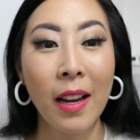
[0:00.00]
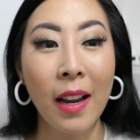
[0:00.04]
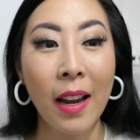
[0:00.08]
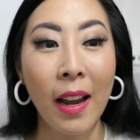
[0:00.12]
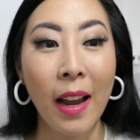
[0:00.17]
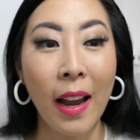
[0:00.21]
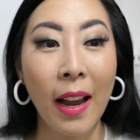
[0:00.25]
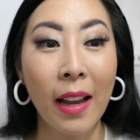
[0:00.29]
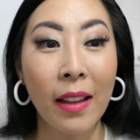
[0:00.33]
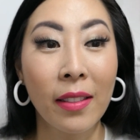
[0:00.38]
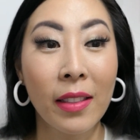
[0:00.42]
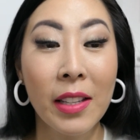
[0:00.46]

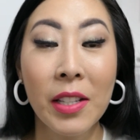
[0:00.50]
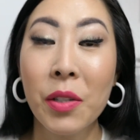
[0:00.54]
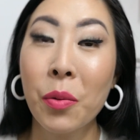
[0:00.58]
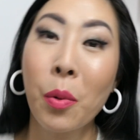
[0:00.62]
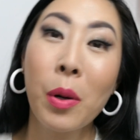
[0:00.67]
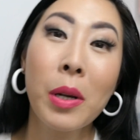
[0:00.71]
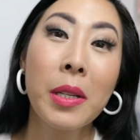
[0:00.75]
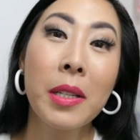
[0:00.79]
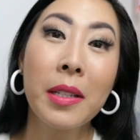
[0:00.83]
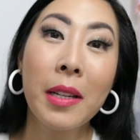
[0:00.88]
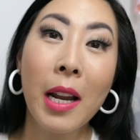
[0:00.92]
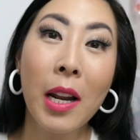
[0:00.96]
And this
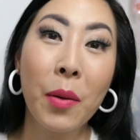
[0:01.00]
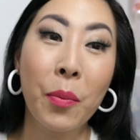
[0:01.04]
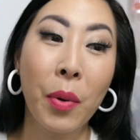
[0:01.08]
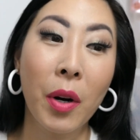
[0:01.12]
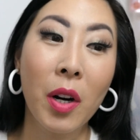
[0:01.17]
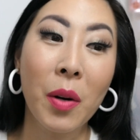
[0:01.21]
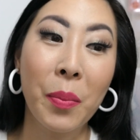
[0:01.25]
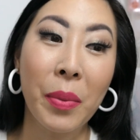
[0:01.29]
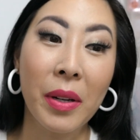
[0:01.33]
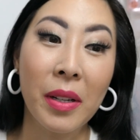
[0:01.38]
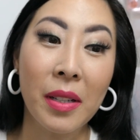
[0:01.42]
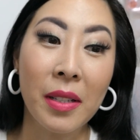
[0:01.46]
wasn't on
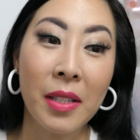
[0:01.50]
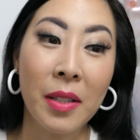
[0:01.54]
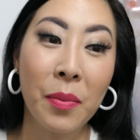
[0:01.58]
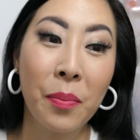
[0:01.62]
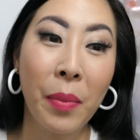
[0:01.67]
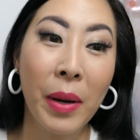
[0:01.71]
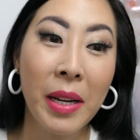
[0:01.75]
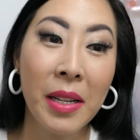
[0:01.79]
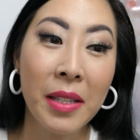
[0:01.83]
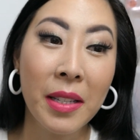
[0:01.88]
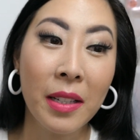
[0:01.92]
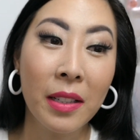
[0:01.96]
purpose.
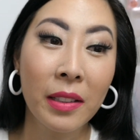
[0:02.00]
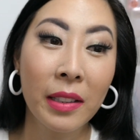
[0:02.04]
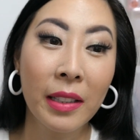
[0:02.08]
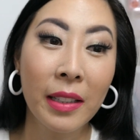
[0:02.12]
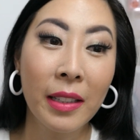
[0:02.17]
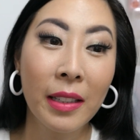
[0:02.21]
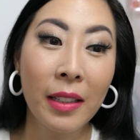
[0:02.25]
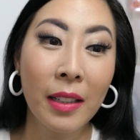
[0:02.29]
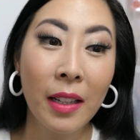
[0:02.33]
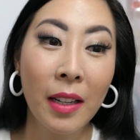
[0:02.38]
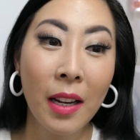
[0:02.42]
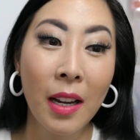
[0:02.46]

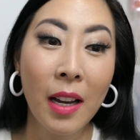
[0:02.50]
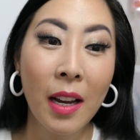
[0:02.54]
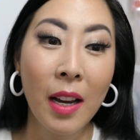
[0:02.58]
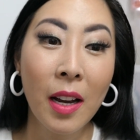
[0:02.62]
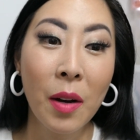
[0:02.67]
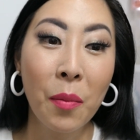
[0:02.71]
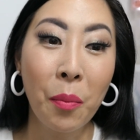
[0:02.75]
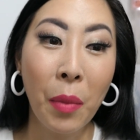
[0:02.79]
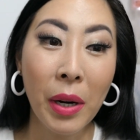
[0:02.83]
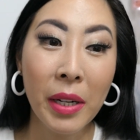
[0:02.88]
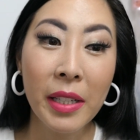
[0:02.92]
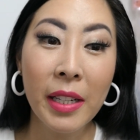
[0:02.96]
Basically,
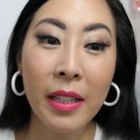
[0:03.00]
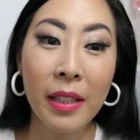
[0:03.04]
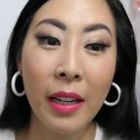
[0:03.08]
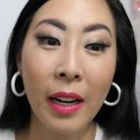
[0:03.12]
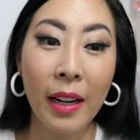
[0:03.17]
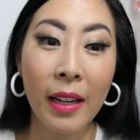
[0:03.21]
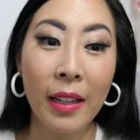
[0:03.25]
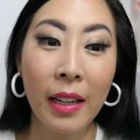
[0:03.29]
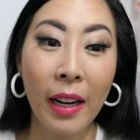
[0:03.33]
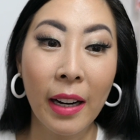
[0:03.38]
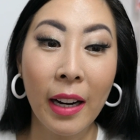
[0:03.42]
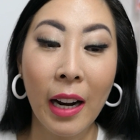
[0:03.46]
Monday
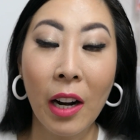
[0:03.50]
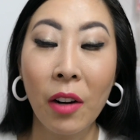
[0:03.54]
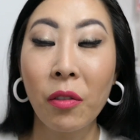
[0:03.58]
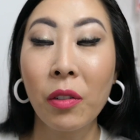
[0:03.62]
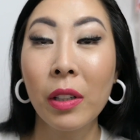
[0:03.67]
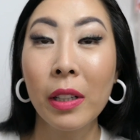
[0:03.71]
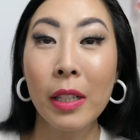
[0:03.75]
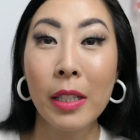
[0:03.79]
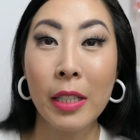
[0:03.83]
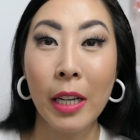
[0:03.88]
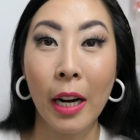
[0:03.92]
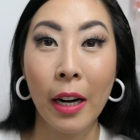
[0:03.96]
night, I got
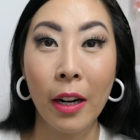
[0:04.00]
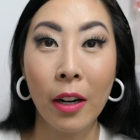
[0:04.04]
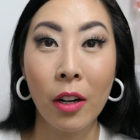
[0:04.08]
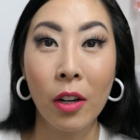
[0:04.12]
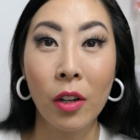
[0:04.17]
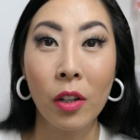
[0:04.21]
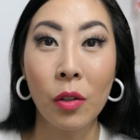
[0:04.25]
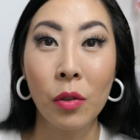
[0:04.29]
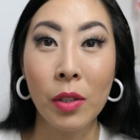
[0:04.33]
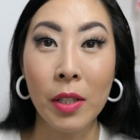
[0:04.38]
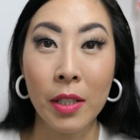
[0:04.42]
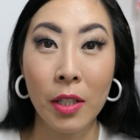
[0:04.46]
really
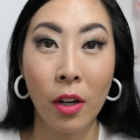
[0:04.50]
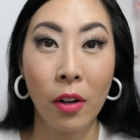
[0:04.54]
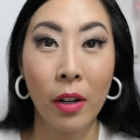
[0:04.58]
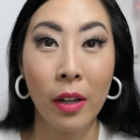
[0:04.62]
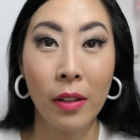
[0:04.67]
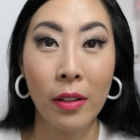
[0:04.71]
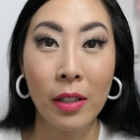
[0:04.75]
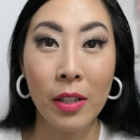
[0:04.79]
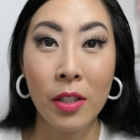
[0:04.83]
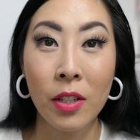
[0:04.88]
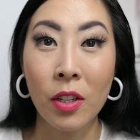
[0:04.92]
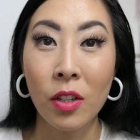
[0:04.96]
tired starting
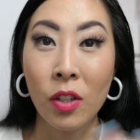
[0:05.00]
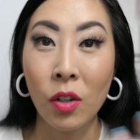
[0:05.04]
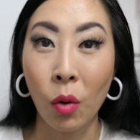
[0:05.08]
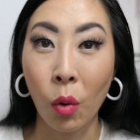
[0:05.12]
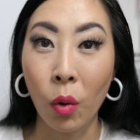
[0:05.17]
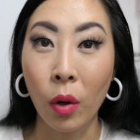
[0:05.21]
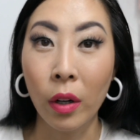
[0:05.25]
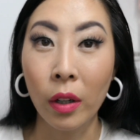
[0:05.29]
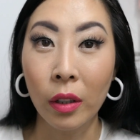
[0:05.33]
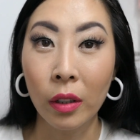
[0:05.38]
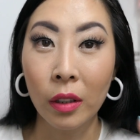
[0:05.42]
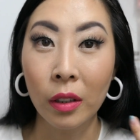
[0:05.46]
this
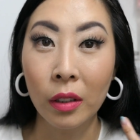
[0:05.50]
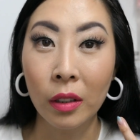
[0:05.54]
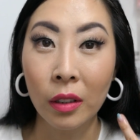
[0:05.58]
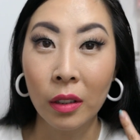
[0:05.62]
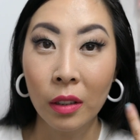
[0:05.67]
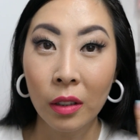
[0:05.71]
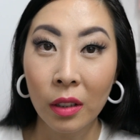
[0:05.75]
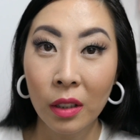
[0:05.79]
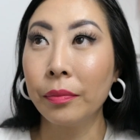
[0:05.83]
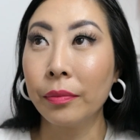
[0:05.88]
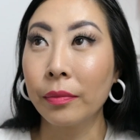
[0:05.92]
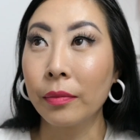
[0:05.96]
tutorial.
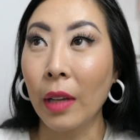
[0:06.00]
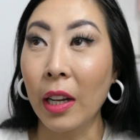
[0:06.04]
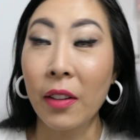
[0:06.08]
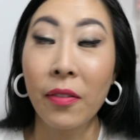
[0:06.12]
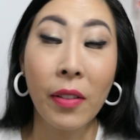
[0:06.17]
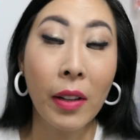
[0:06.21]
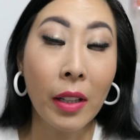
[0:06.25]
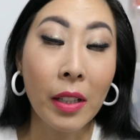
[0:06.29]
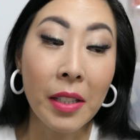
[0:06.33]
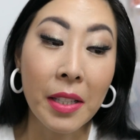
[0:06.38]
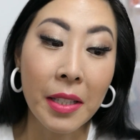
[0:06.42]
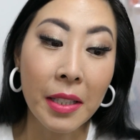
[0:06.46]
I
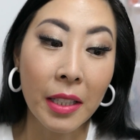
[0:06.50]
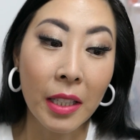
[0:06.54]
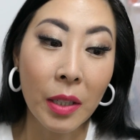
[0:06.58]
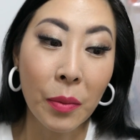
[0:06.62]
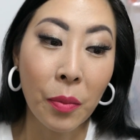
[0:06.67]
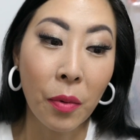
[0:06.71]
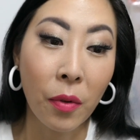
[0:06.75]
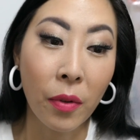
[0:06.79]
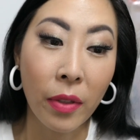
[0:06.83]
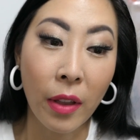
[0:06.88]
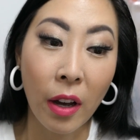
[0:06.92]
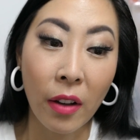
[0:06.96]
fell asleep
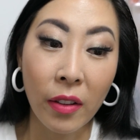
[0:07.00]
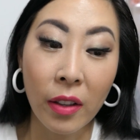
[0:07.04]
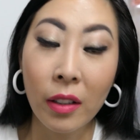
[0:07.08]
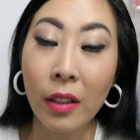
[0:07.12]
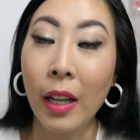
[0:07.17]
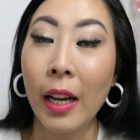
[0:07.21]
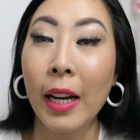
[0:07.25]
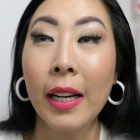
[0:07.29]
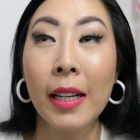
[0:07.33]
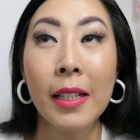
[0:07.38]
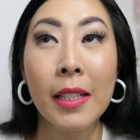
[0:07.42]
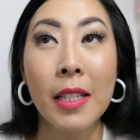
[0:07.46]
with all the
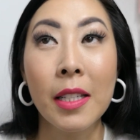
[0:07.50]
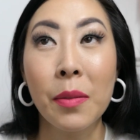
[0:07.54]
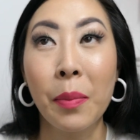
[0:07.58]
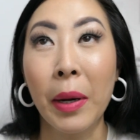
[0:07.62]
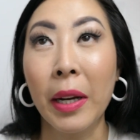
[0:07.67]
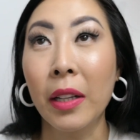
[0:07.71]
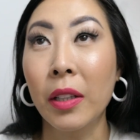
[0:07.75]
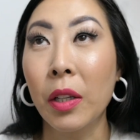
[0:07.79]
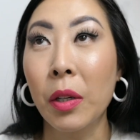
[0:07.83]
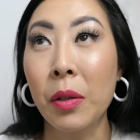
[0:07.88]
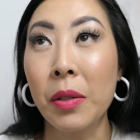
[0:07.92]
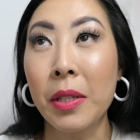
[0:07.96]
lights, my
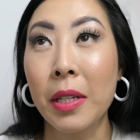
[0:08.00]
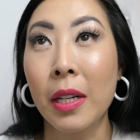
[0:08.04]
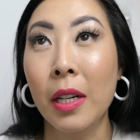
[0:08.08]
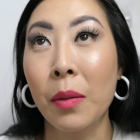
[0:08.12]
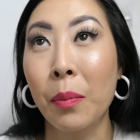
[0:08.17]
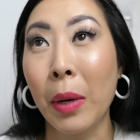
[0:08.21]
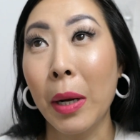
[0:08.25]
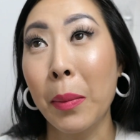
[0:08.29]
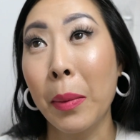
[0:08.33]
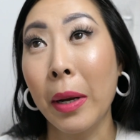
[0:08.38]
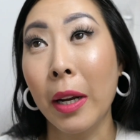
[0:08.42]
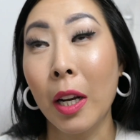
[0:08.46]
clothes on,
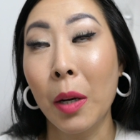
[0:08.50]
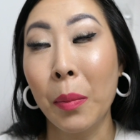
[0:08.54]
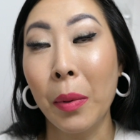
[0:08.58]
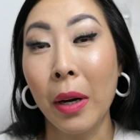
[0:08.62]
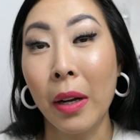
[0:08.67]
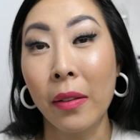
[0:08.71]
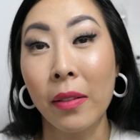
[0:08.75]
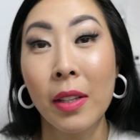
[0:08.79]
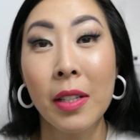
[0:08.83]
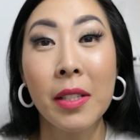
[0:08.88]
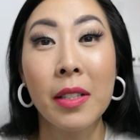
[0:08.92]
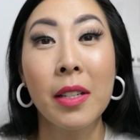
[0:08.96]
my makeup
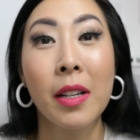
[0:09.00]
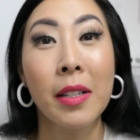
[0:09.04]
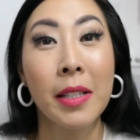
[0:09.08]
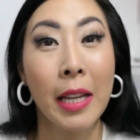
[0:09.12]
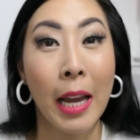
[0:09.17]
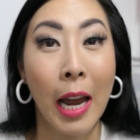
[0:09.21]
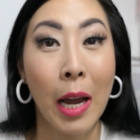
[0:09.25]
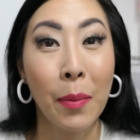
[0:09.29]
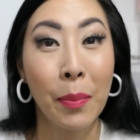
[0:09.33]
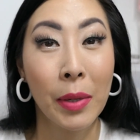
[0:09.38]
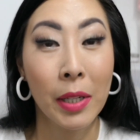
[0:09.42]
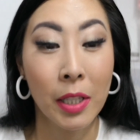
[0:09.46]
on. This does
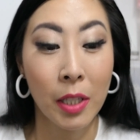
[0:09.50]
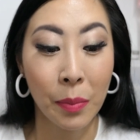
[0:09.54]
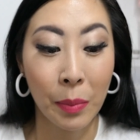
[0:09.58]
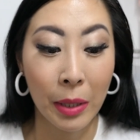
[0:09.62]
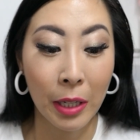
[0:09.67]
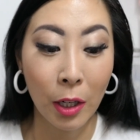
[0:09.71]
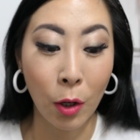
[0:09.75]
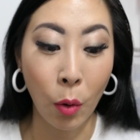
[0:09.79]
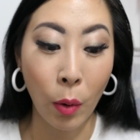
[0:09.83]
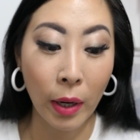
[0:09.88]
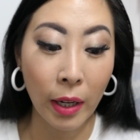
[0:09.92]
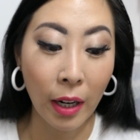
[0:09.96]
happen to me
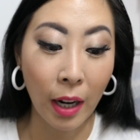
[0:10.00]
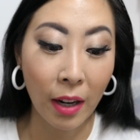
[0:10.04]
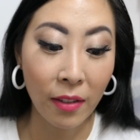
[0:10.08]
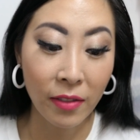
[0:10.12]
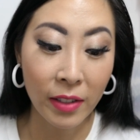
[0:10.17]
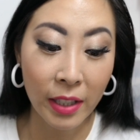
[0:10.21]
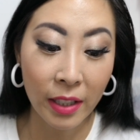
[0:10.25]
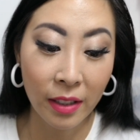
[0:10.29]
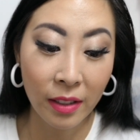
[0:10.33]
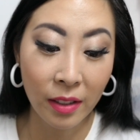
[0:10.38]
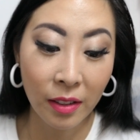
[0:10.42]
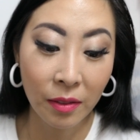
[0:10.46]
quite
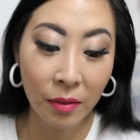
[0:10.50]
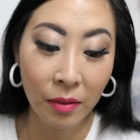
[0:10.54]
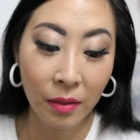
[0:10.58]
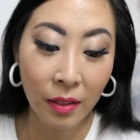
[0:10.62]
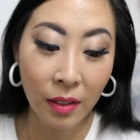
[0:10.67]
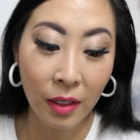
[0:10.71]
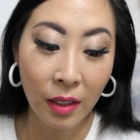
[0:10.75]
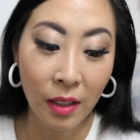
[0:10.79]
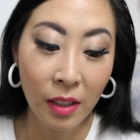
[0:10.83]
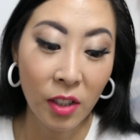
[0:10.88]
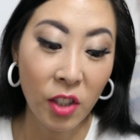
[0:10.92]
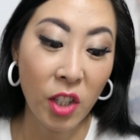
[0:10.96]
often,
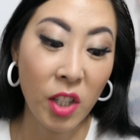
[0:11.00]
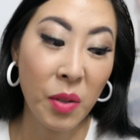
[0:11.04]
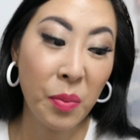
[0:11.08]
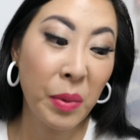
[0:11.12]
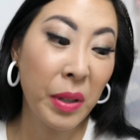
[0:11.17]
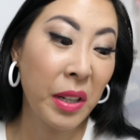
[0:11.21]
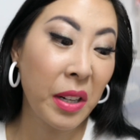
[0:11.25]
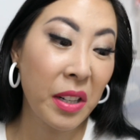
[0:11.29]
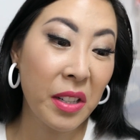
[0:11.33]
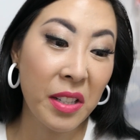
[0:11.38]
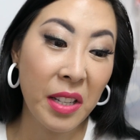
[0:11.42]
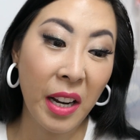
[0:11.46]
just
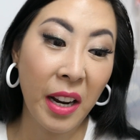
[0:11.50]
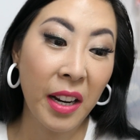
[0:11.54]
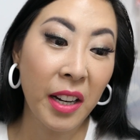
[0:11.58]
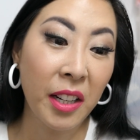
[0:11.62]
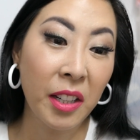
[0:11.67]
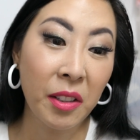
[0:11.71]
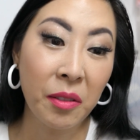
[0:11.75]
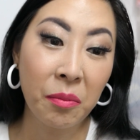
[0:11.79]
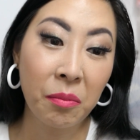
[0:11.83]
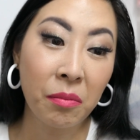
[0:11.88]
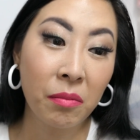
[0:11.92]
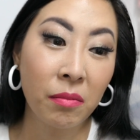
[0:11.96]
because
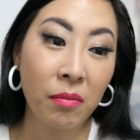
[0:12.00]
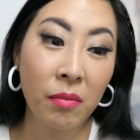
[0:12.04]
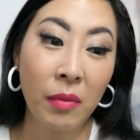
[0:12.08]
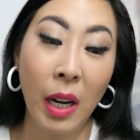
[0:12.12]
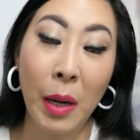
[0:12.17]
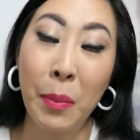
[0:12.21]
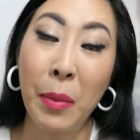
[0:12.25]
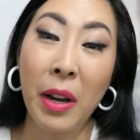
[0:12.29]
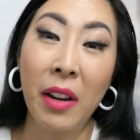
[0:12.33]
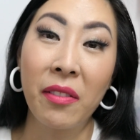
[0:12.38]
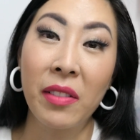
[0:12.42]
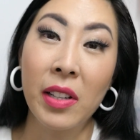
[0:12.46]
I'm
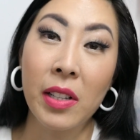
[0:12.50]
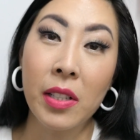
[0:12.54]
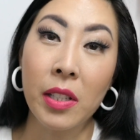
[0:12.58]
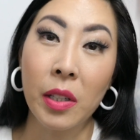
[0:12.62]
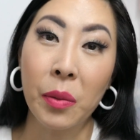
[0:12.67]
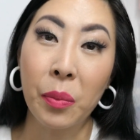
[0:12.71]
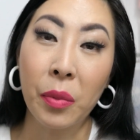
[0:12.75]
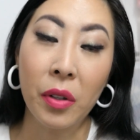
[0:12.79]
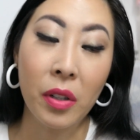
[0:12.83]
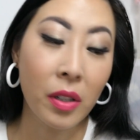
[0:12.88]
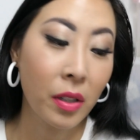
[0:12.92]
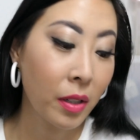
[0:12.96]
a heavy
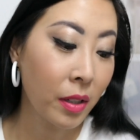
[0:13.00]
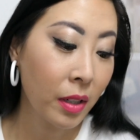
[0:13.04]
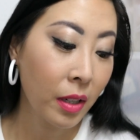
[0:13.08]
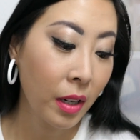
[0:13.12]
sleeper.